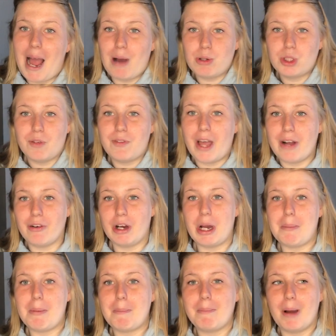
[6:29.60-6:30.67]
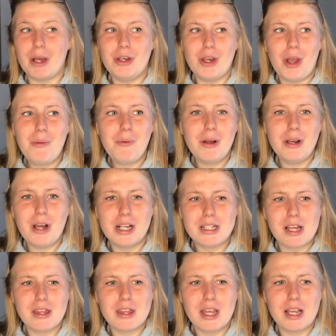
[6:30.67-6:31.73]
out of their group, but no one, I
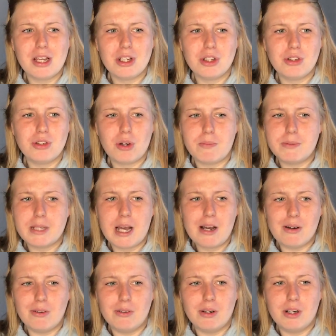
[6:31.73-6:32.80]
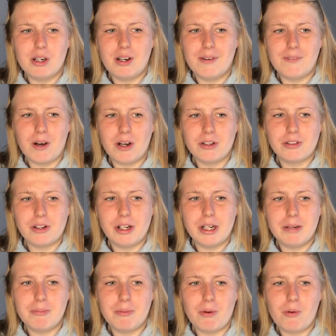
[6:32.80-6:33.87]
don't think, dropped out of our
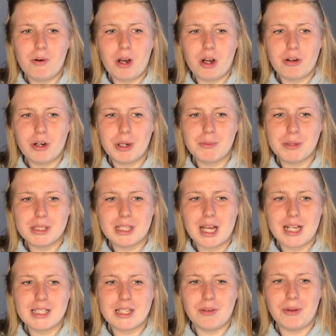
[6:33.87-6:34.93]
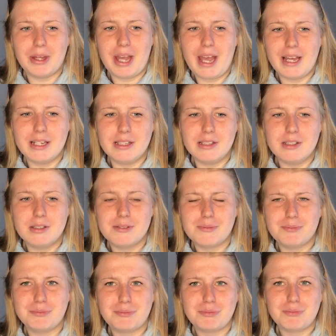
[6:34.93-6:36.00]
group. All our group was there till the end.
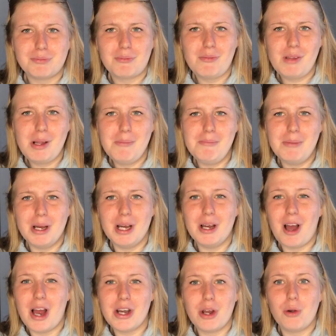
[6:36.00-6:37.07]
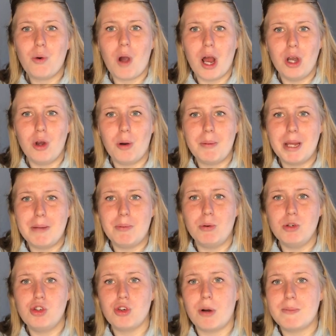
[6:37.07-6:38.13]
But I know quite a lot of
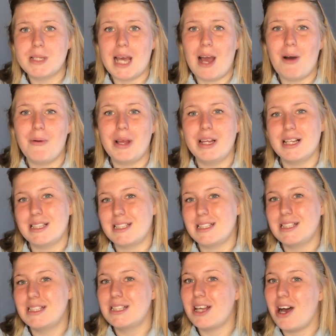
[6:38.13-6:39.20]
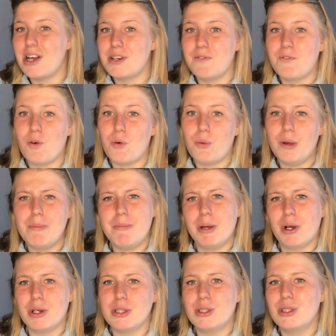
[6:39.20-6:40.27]
people dropped out in this 3rd and 4th week
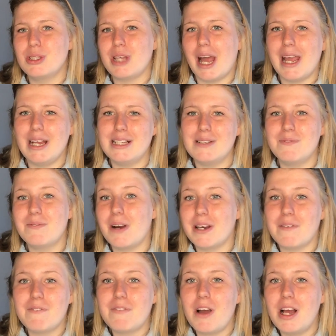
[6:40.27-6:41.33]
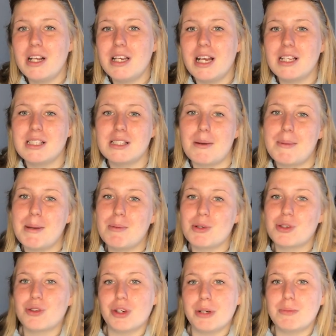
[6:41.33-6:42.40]
because they didn't find it fun, and some
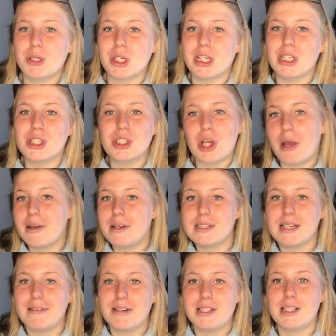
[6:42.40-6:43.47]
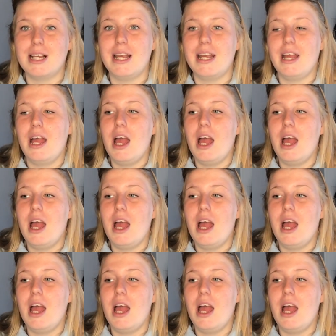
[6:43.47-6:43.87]
people's group took it so seriously.